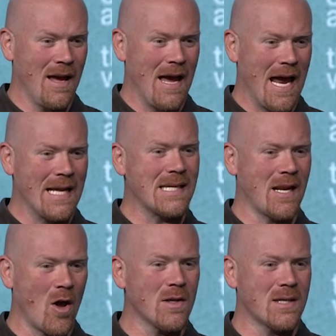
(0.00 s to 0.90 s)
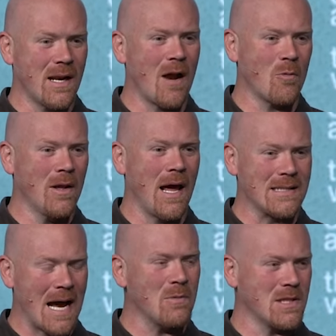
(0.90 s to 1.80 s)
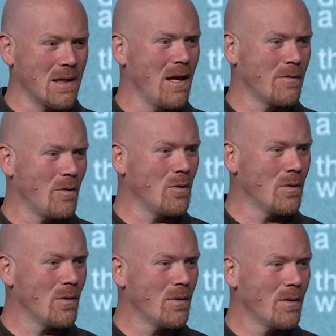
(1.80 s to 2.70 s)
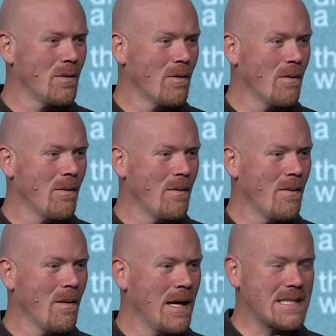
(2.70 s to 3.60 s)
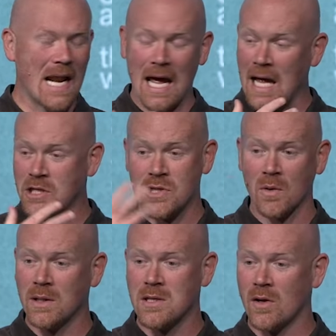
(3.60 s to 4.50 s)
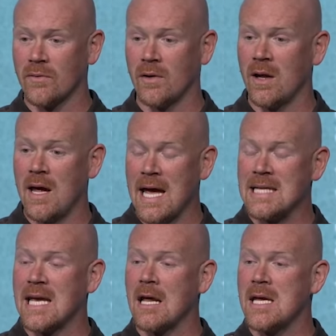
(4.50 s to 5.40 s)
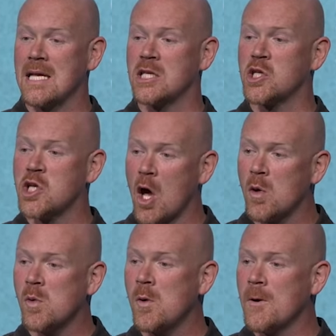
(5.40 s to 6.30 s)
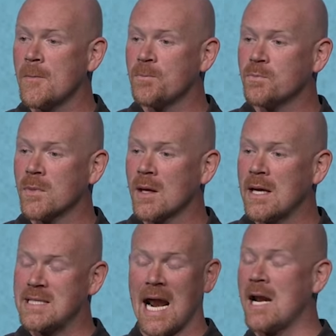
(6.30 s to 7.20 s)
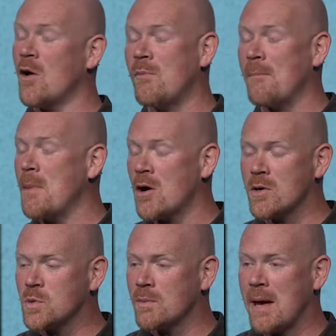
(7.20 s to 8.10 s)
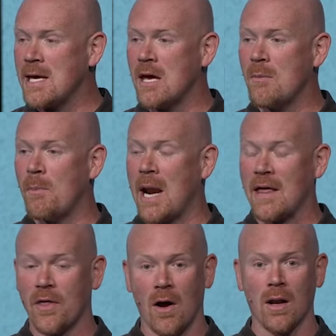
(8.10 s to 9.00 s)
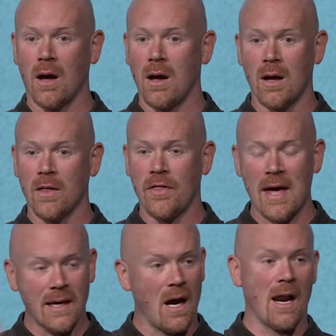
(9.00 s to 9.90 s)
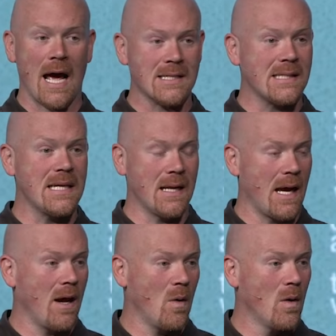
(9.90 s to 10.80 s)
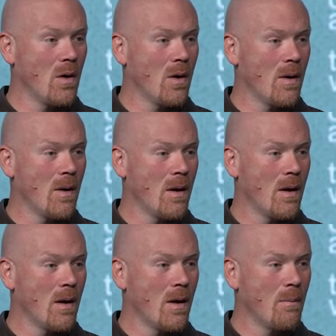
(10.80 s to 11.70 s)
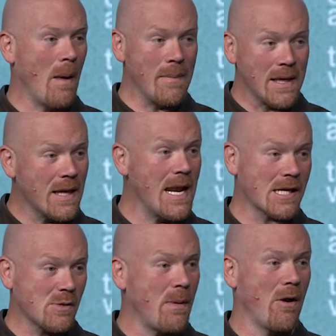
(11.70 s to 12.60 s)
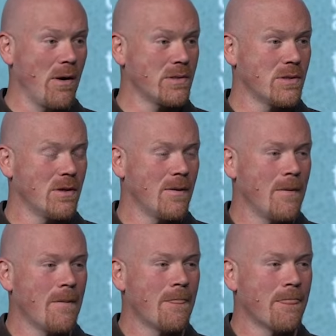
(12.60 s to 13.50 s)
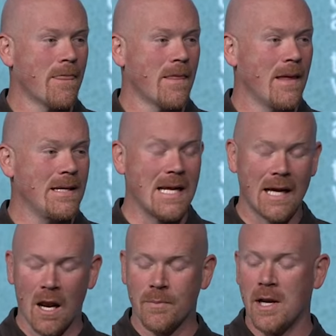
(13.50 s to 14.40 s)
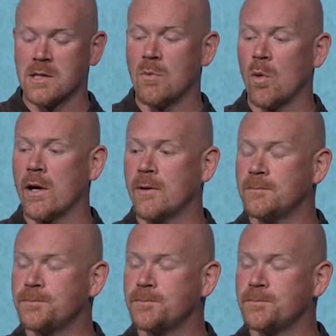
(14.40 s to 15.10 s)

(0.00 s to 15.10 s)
And he said, and all of a sudden I realized I was neglectful. He said, I just totally saw different. He said, it's so, he said, I didn't know if my marriage would make it, but I thought, thank God I see it now. Maybe in the next marriage. He said, he got up the next morning.